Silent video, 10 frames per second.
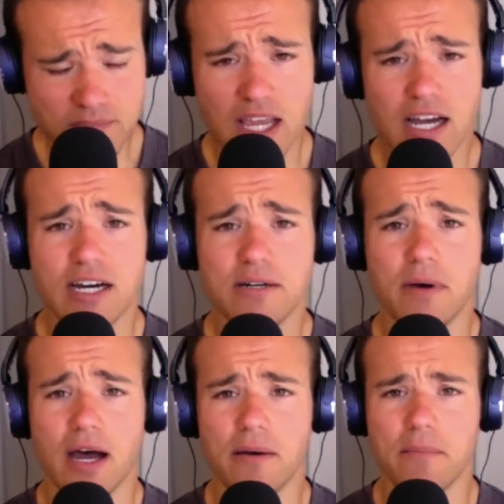
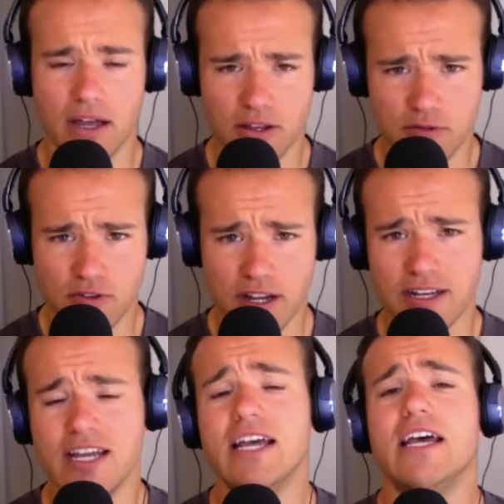my other
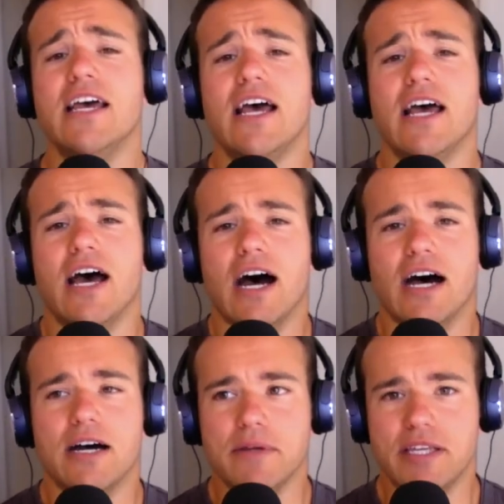friend,
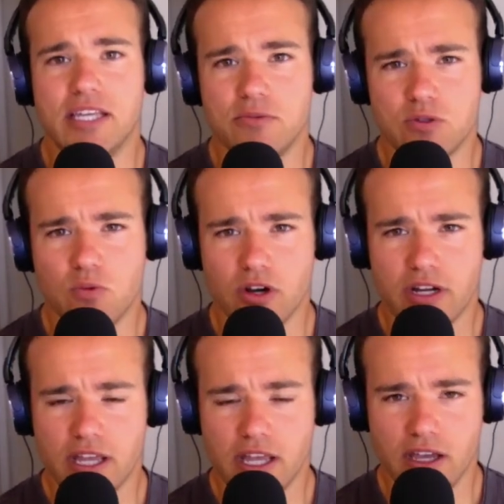he was
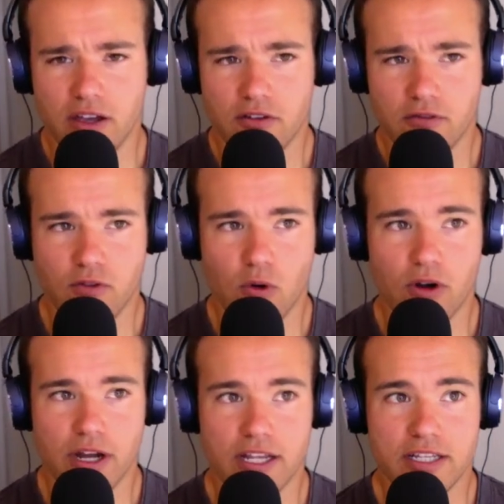working for
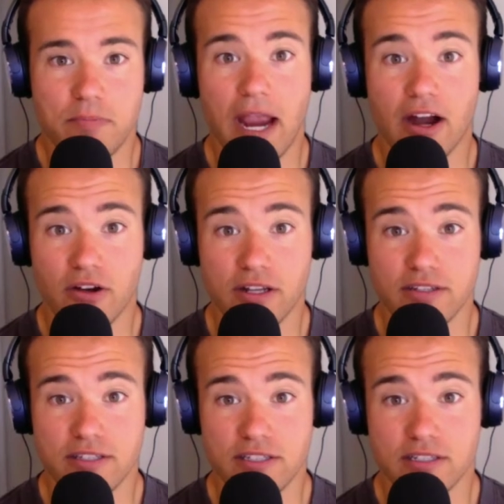his
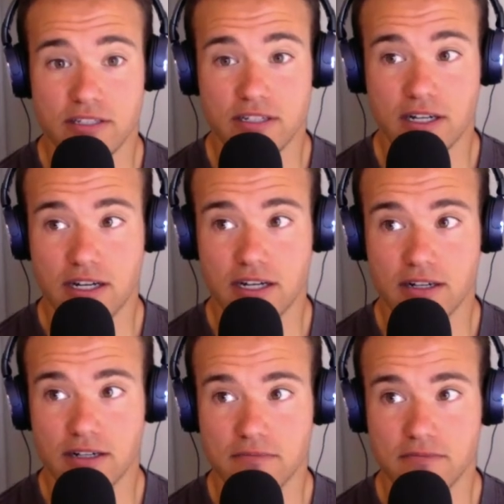parents'
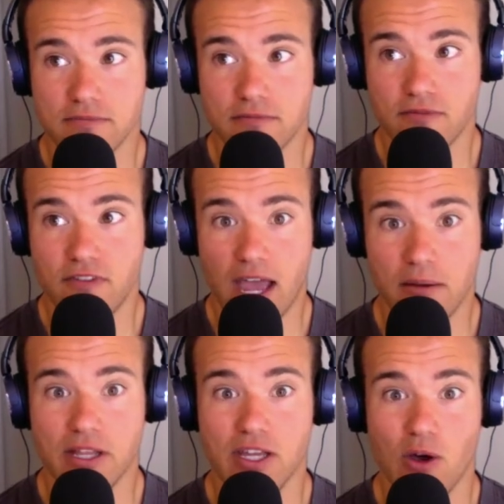
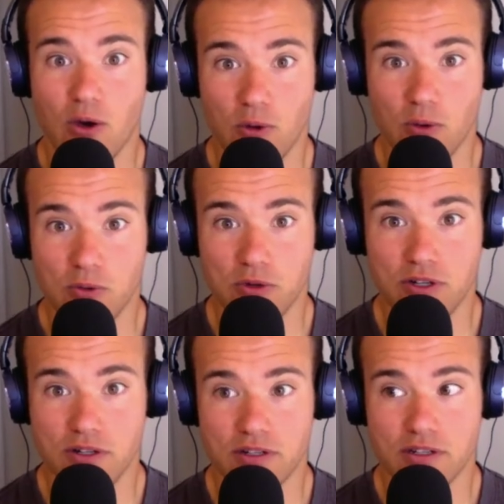family
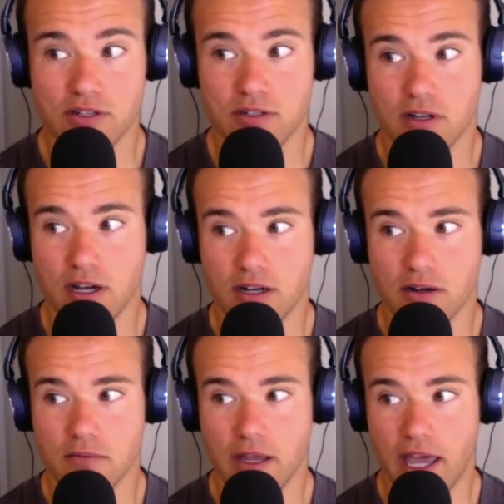owned
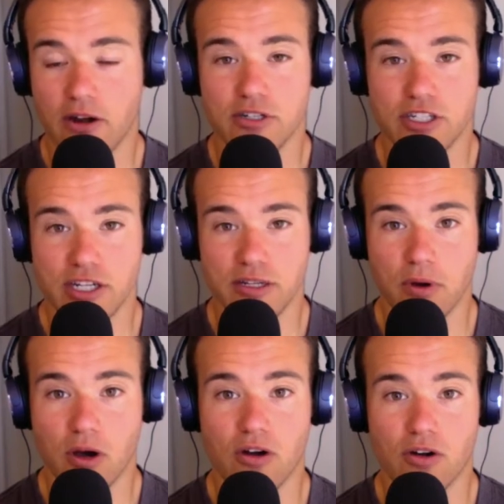energy
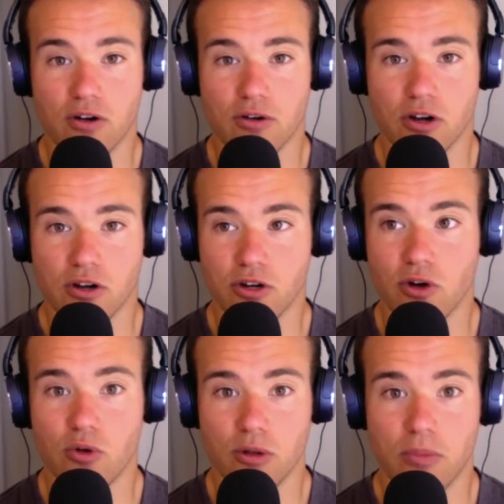bar or
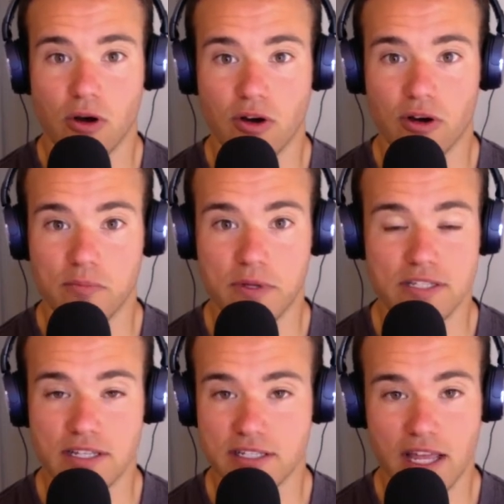granola bar
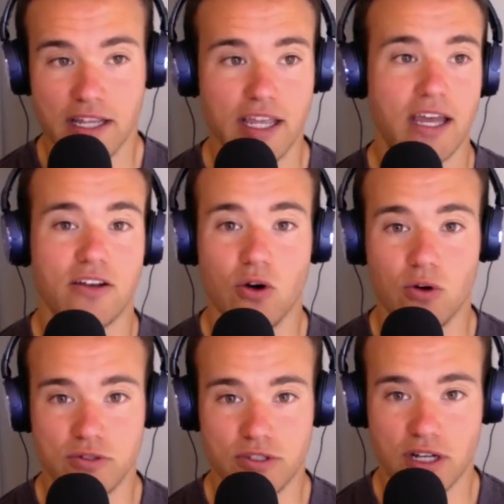business, and he had
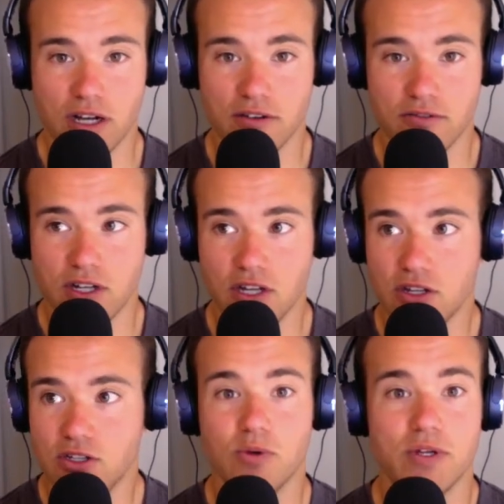goals of
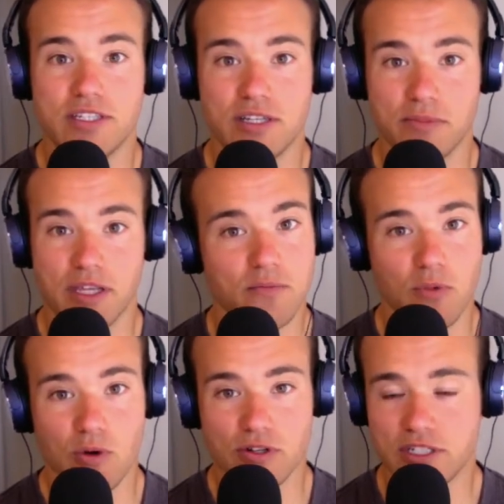doing something
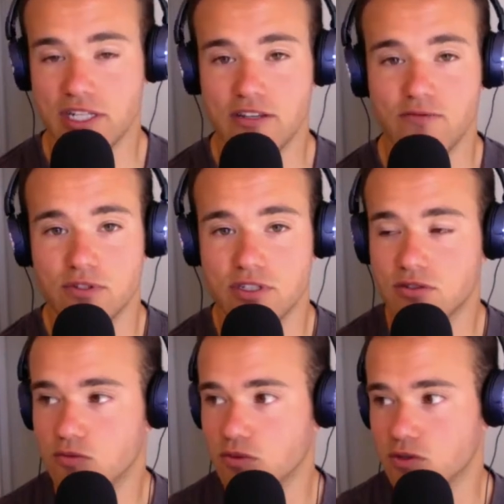more. Steve was
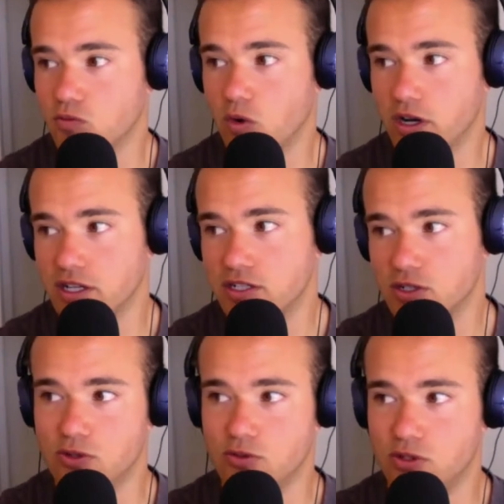wanted
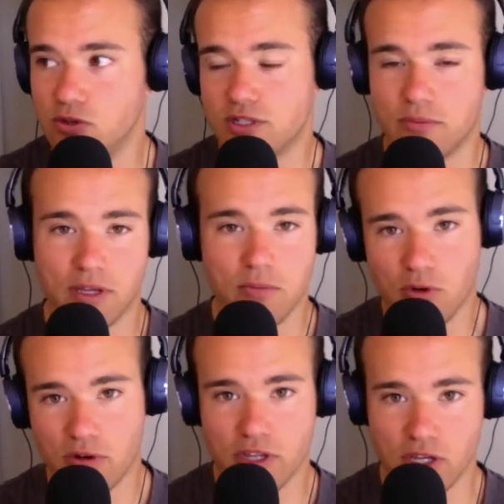to do something
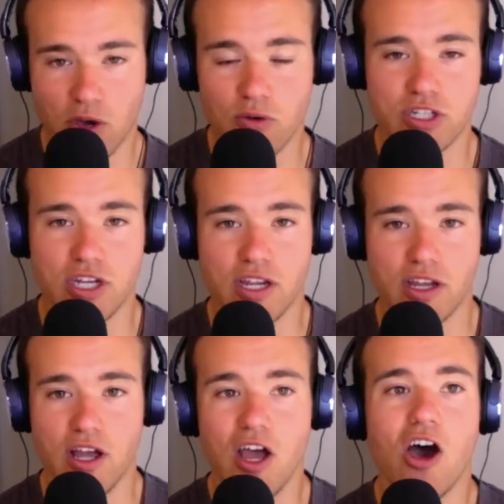more in the
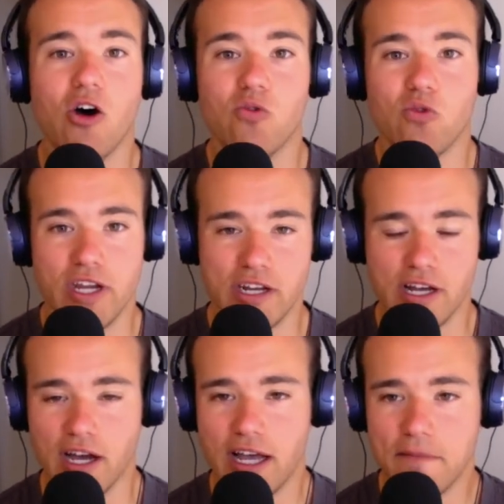coaching
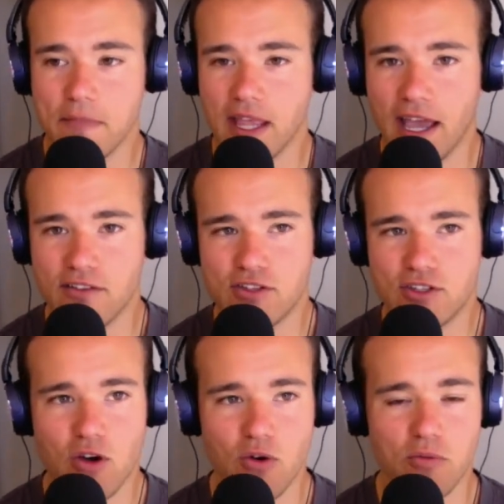arena. And
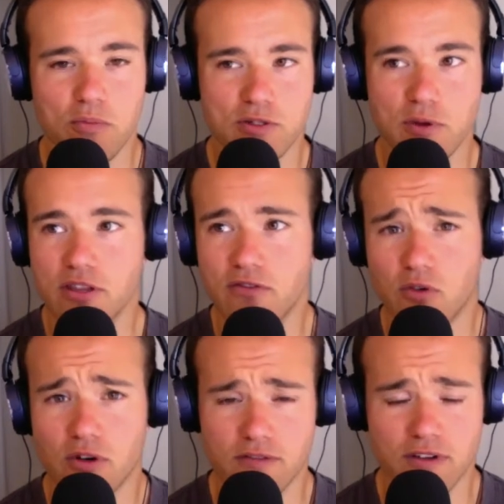so between the
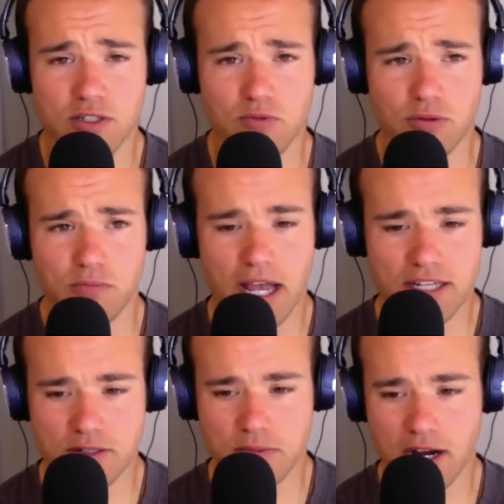four of us, we're
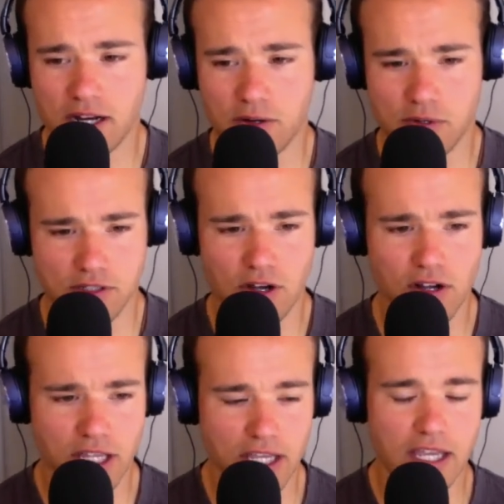masterminding, we're
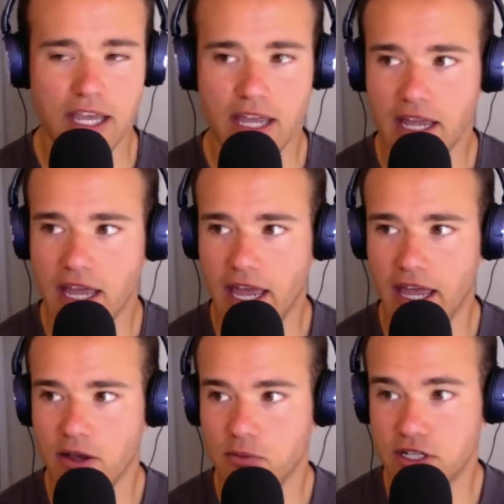talking,
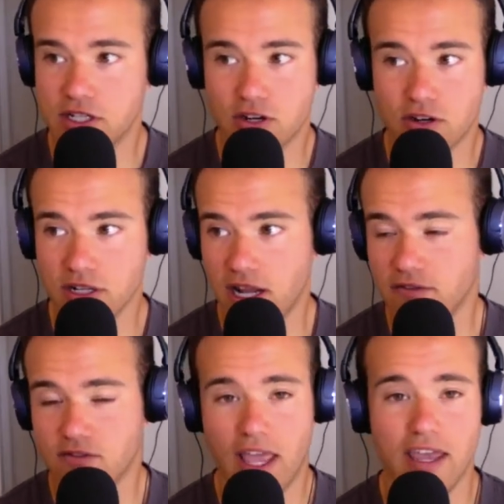and we just started kind
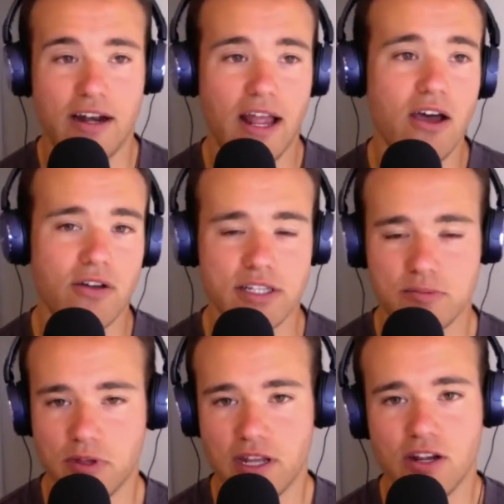of laying it out,
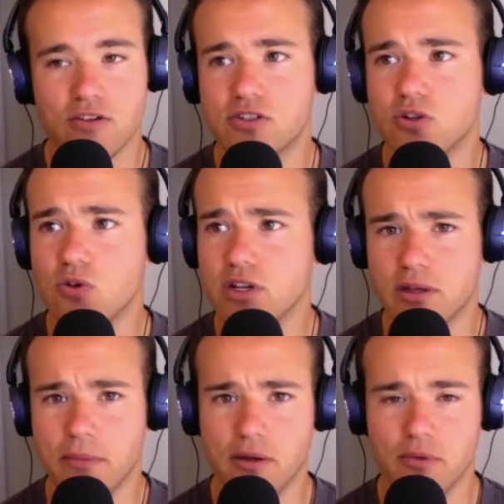explaining our stories. I
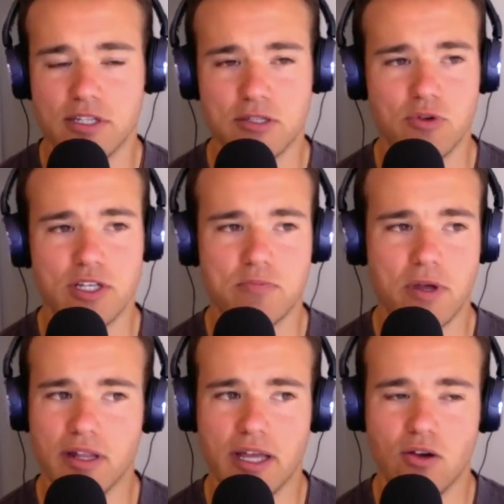mean, we
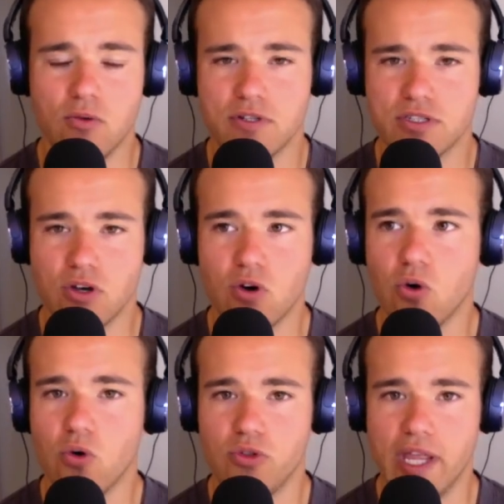spent like almost the
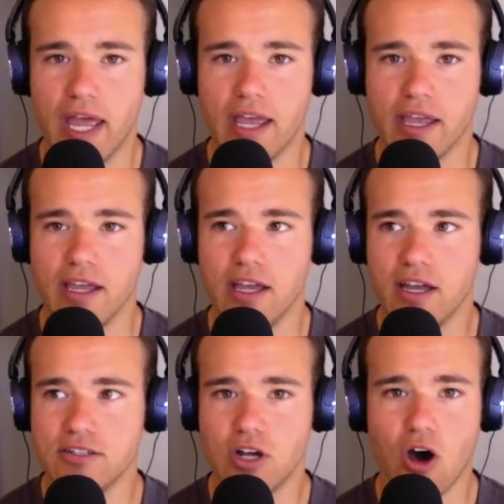whole day
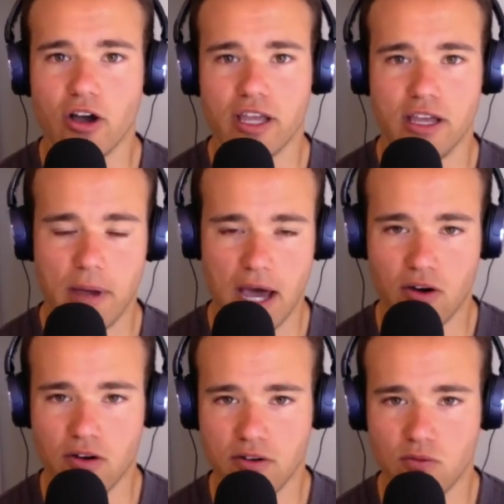talking
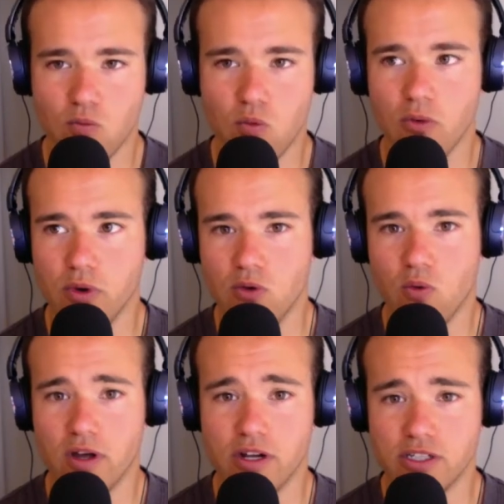about what we
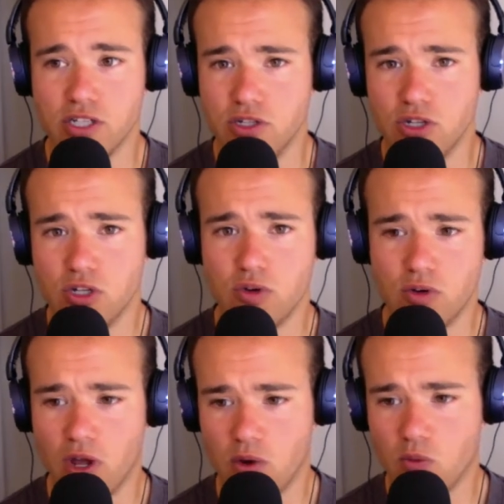wanted to do
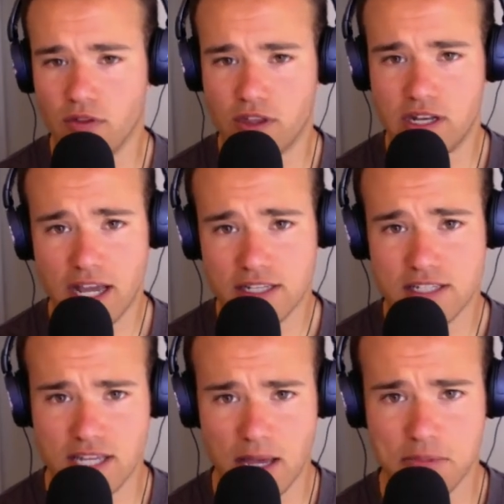and what the next
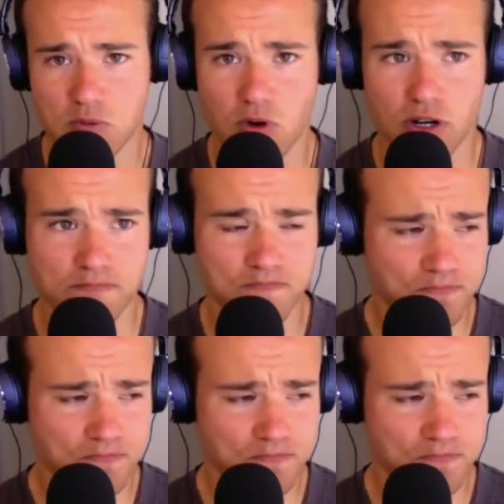steps were.